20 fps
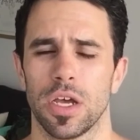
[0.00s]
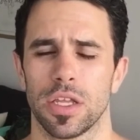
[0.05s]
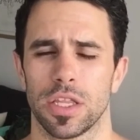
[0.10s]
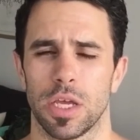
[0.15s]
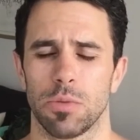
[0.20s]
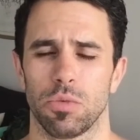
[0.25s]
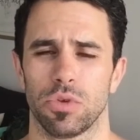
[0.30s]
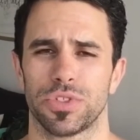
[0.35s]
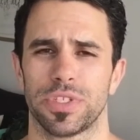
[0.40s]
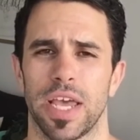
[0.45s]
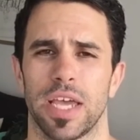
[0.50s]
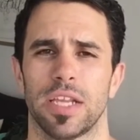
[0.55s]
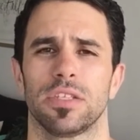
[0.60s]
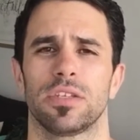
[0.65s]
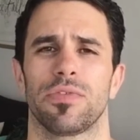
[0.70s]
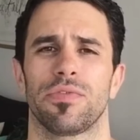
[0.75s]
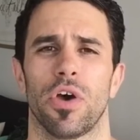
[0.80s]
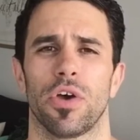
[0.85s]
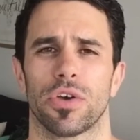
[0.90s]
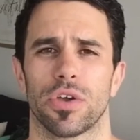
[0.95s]
then we'll tend to
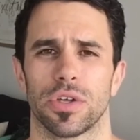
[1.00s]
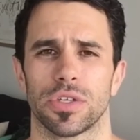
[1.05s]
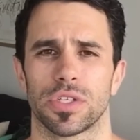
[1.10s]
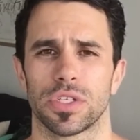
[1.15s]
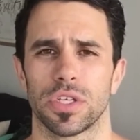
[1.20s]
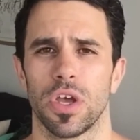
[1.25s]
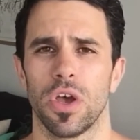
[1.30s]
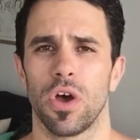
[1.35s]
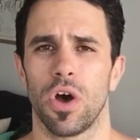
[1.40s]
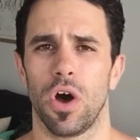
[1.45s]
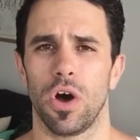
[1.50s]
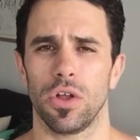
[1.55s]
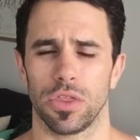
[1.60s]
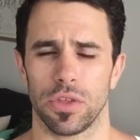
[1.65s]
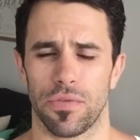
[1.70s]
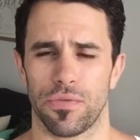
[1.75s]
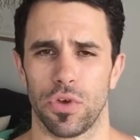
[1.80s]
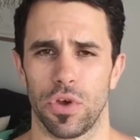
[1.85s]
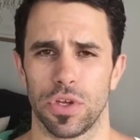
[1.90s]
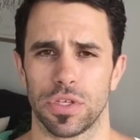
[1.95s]
focus on the
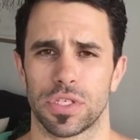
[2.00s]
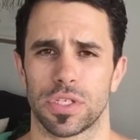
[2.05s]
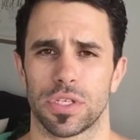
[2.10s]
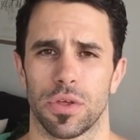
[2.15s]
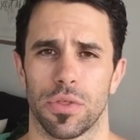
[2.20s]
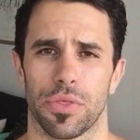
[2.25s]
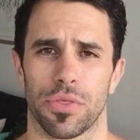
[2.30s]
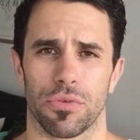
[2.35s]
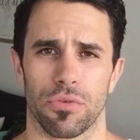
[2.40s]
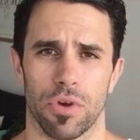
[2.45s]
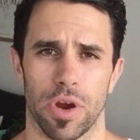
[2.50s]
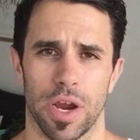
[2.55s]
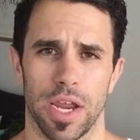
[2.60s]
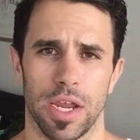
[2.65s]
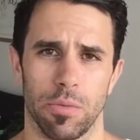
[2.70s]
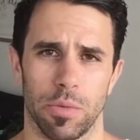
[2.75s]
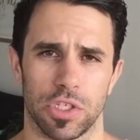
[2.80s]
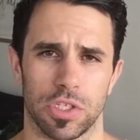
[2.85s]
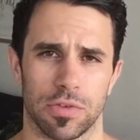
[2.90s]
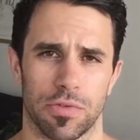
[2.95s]
first 3,
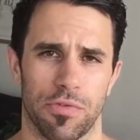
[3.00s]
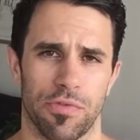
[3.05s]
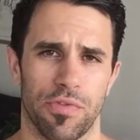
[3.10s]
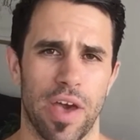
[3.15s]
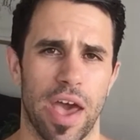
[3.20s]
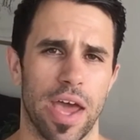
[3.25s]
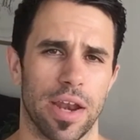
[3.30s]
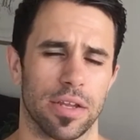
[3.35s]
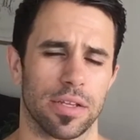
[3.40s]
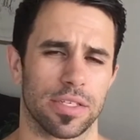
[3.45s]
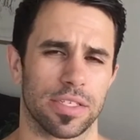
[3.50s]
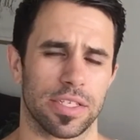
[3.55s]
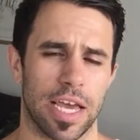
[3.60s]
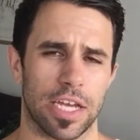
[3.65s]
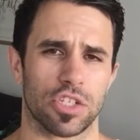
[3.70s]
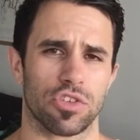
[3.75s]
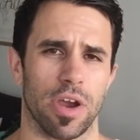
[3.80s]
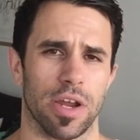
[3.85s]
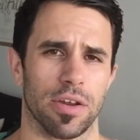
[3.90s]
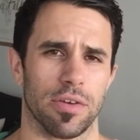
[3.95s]
which is fat,
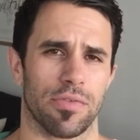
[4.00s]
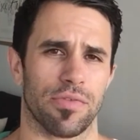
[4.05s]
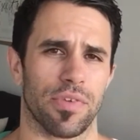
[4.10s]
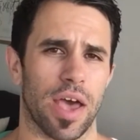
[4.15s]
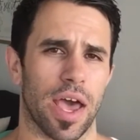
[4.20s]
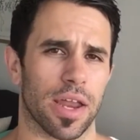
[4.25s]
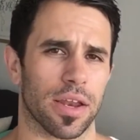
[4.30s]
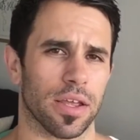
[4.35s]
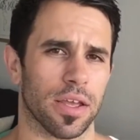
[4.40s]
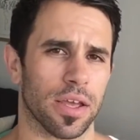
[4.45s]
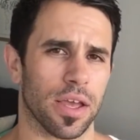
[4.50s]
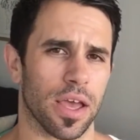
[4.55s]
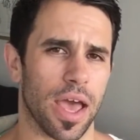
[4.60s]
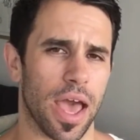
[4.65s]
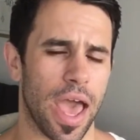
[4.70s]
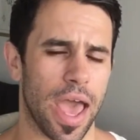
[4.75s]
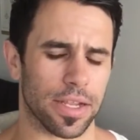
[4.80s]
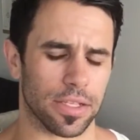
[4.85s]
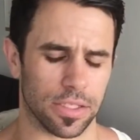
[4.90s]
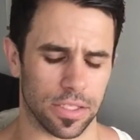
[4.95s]
saturated fat,
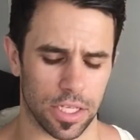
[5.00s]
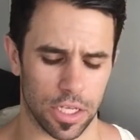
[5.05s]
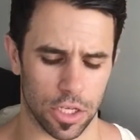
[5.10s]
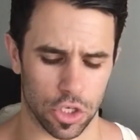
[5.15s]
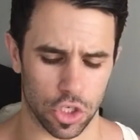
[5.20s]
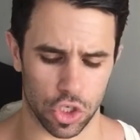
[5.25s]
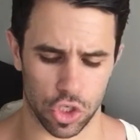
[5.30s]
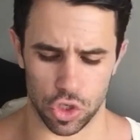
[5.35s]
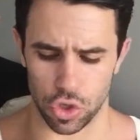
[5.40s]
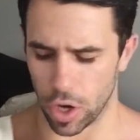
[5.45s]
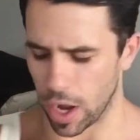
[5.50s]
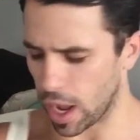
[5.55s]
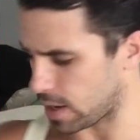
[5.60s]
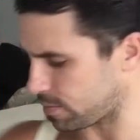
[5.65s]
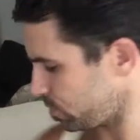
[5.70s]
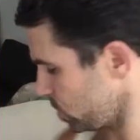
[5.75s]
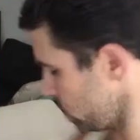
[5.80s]
and sugar.